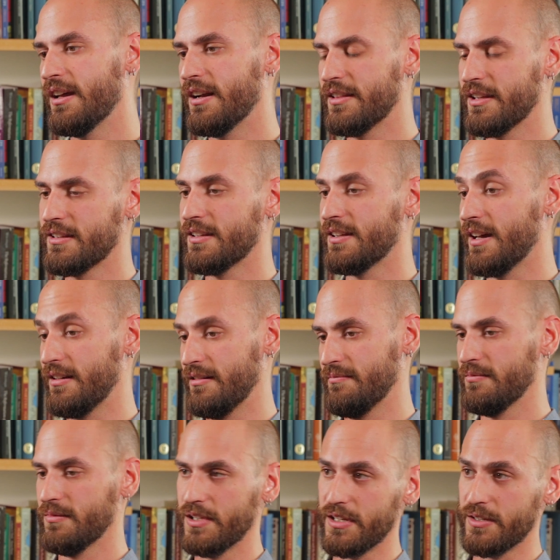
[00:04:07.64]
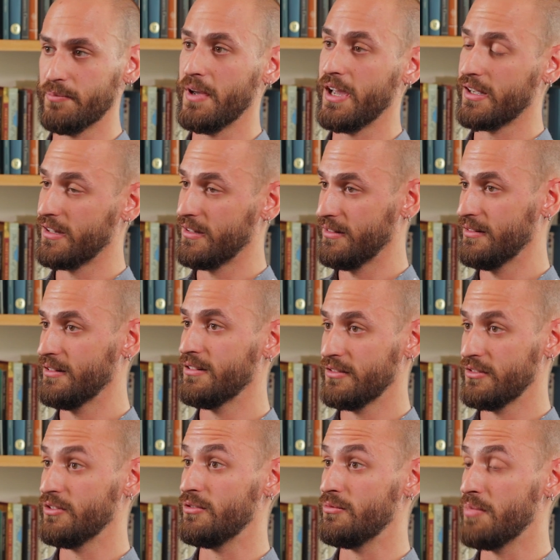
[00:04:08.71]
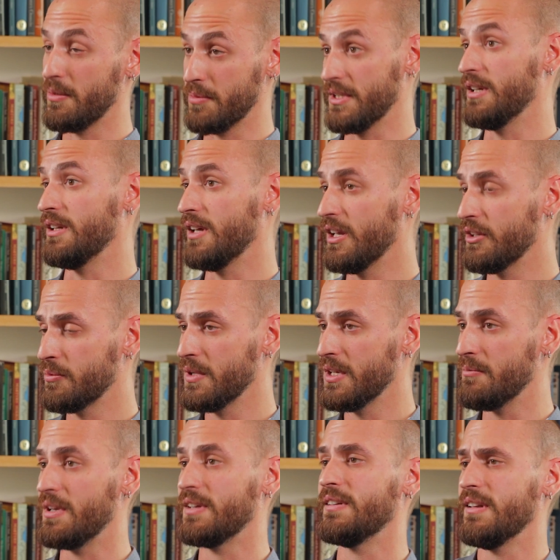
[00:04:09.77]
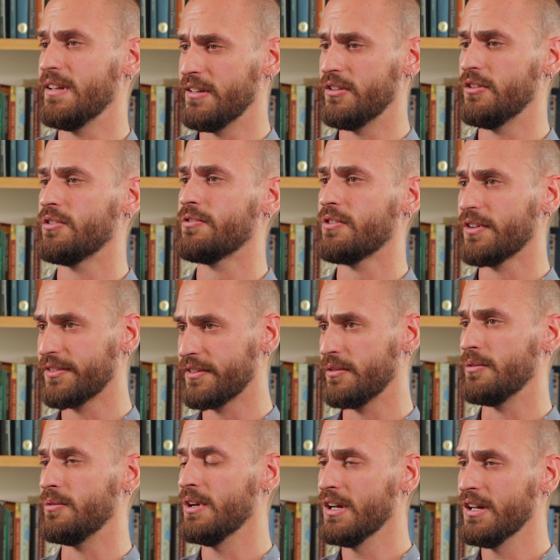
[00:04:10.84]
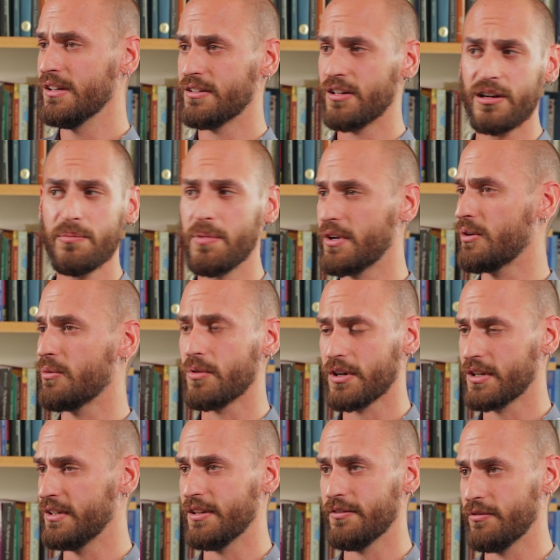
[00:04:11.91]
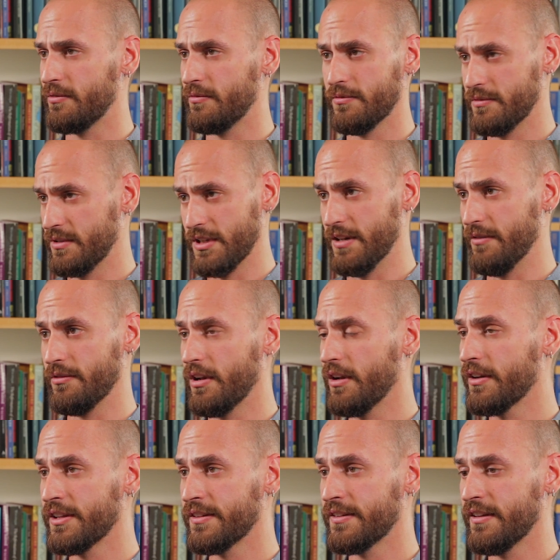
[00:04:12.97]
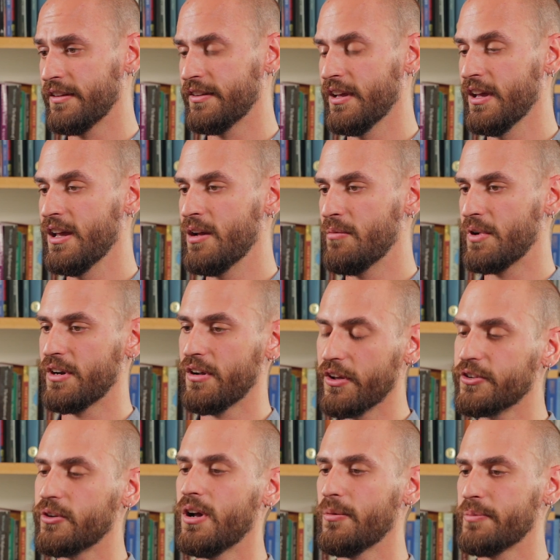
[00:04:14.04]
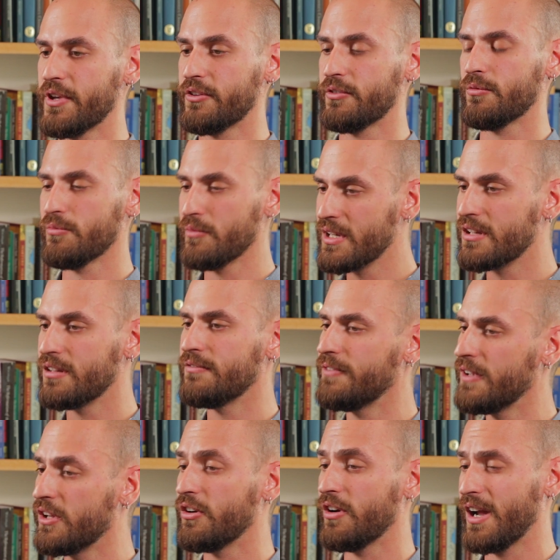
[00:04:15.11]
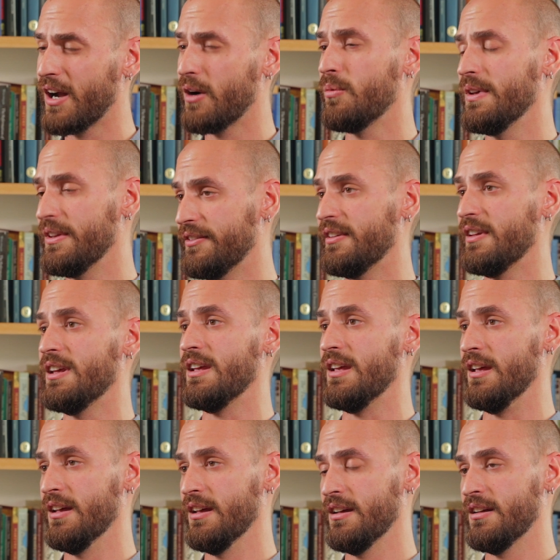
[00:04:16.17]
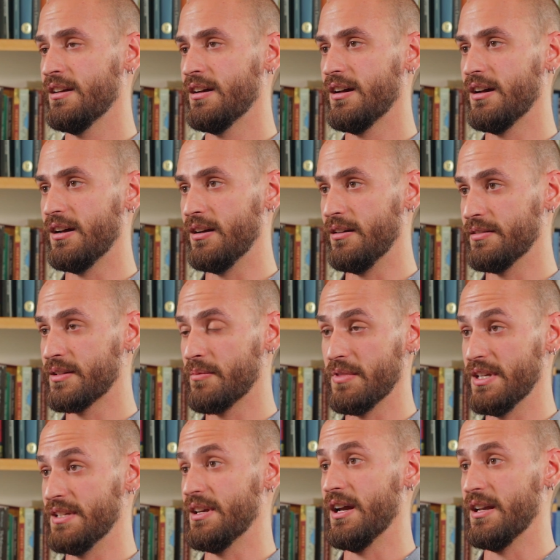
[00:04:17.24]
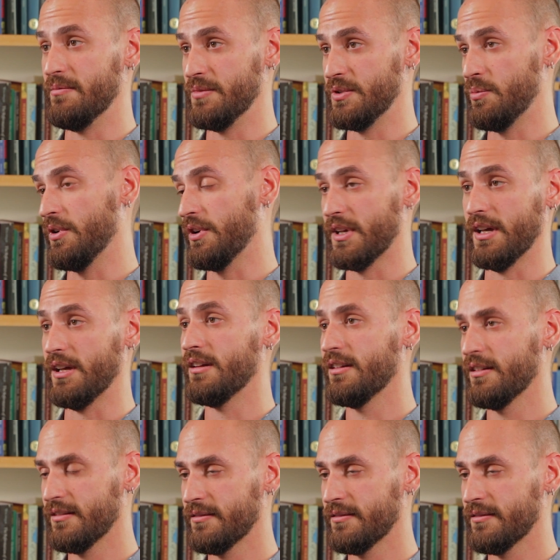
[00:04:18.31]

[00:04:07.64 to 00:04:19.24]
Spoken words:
And I think that links back to public engagement. It makes it easier for us to talk about our work to different audiences, but it also helps us reconfigure how we see some of these items working.